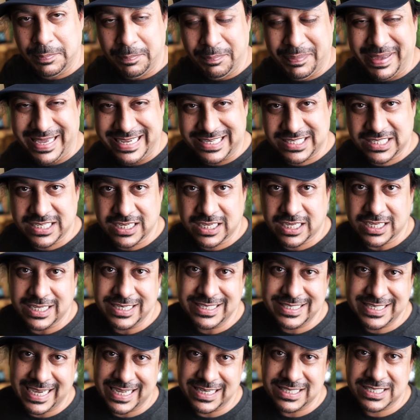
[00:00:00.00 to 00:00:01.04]
basic
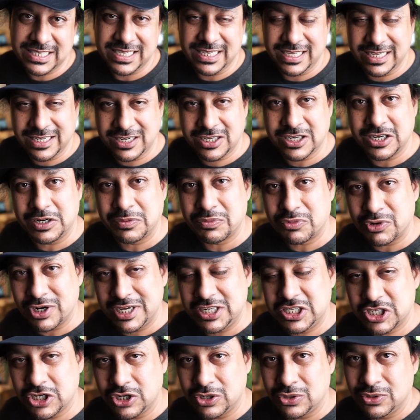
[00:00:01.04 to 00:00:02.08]
debt to income
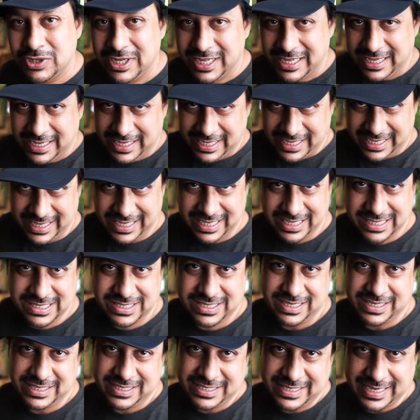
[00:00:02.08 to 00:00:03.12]
ratio is
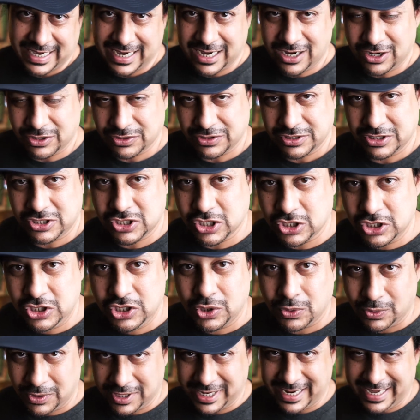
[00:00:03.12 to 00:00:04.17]
down. So you
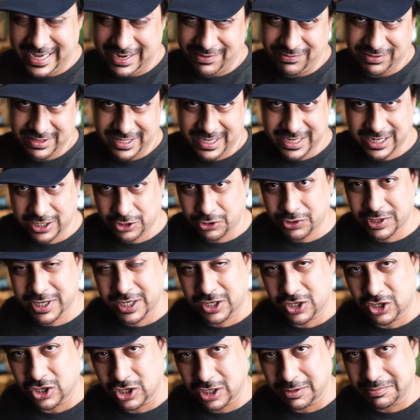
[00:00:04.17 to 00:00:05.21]
don't want to have a lot of credit
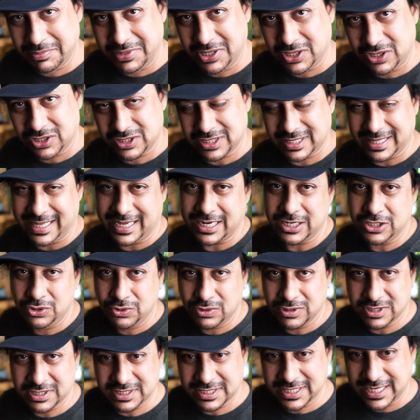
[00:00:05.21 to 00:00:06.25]
card bills, a lot of
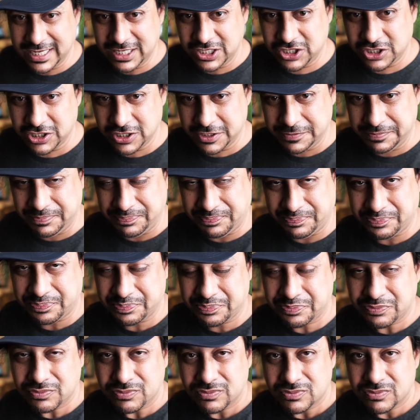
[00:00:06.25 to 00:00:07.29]
utilization,
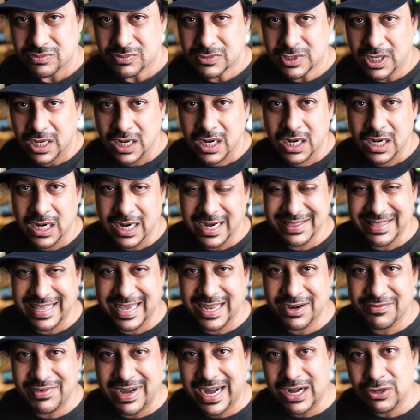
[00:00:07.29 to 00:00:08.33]
a
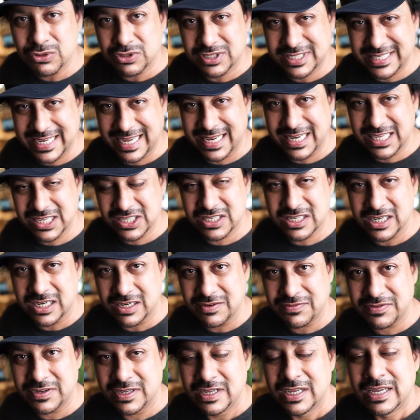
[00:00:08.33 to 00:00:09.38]
lot of outstanding stuff